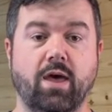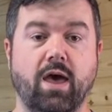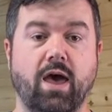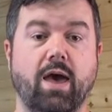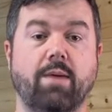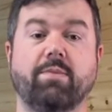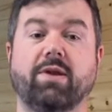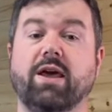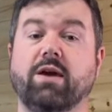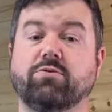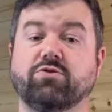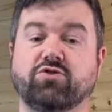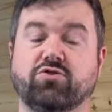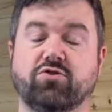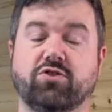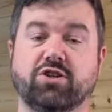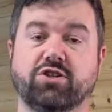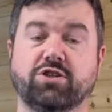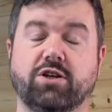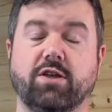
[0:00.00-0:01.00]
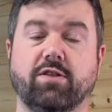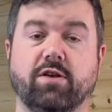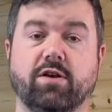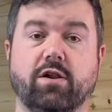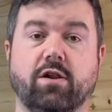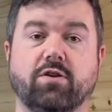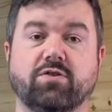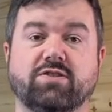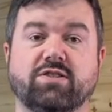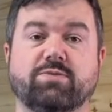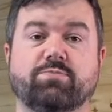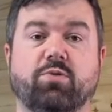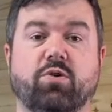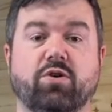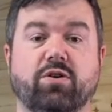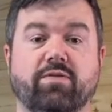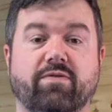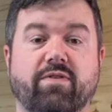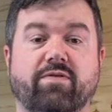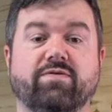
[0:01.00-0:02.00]
MNA was traditionally the closest
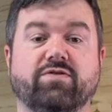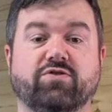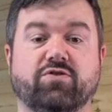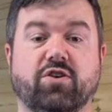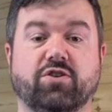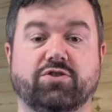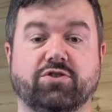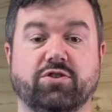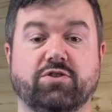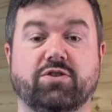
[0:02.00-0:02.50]
point of infrastructure